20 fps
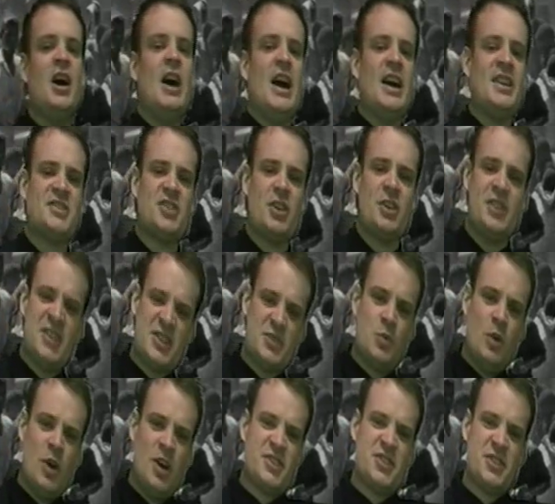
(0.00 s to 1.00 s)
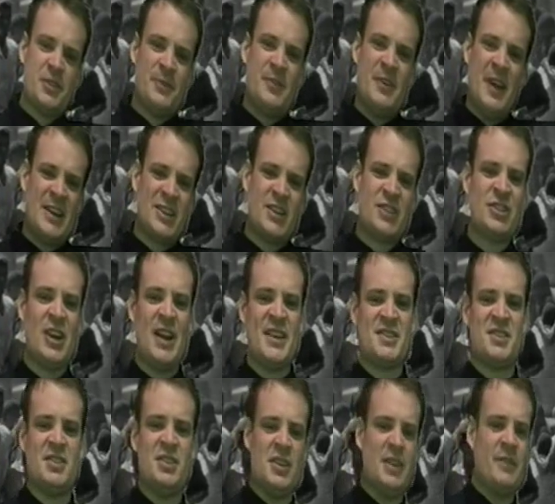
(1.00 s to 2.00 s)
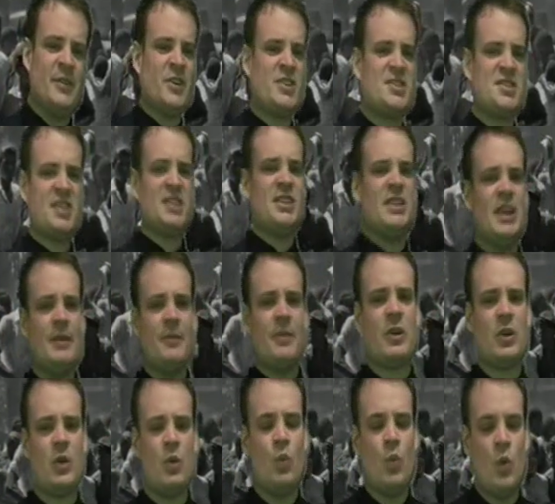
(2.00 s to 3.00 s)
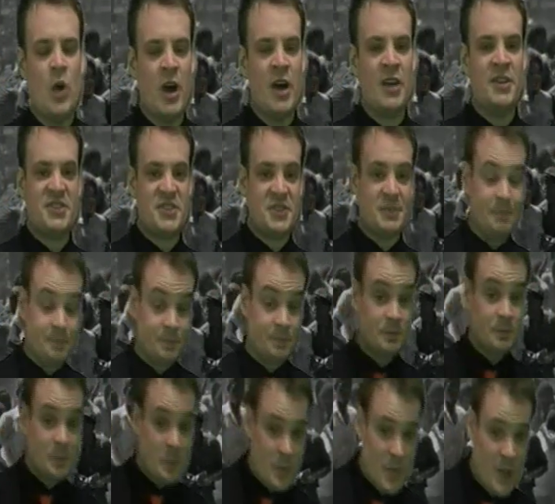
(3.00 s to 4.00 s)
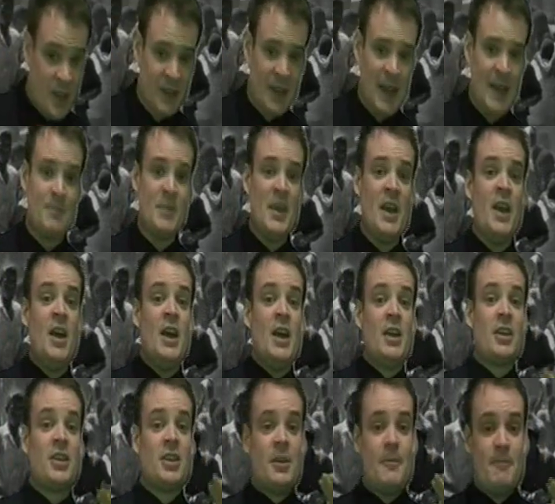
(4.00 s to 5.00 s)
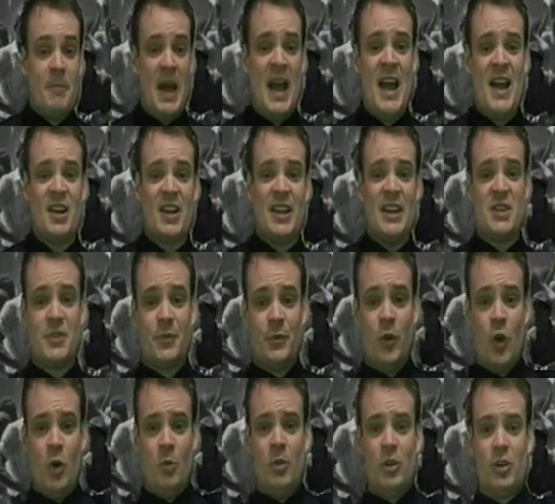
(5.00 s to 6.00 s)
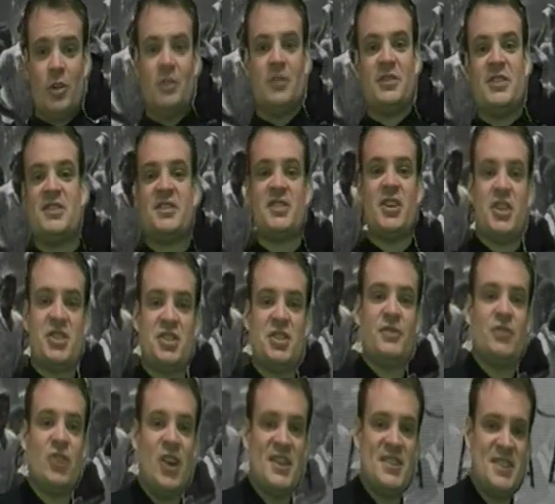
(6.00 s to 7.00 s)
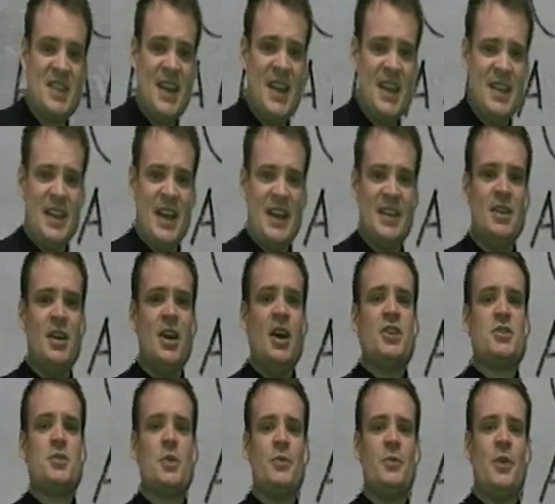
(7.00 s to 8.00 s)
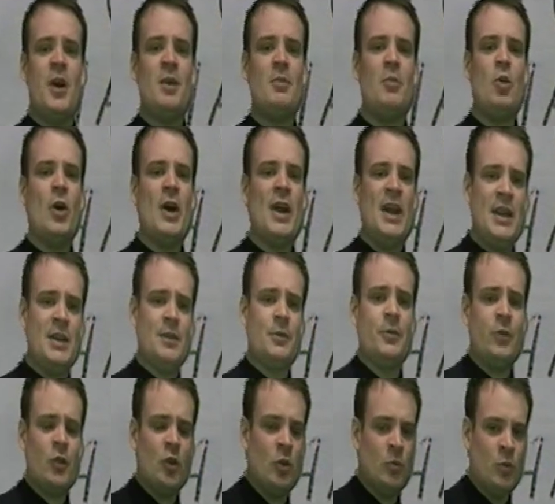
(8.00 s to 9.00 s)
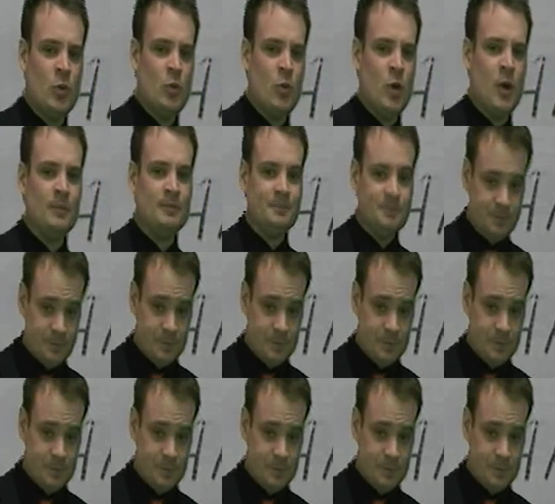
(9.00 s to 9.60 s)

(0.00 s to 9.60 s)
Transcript: And so these words are very resonant, they're very significant words. Okay, comparing his formal discussion of race here then to a far more informal one.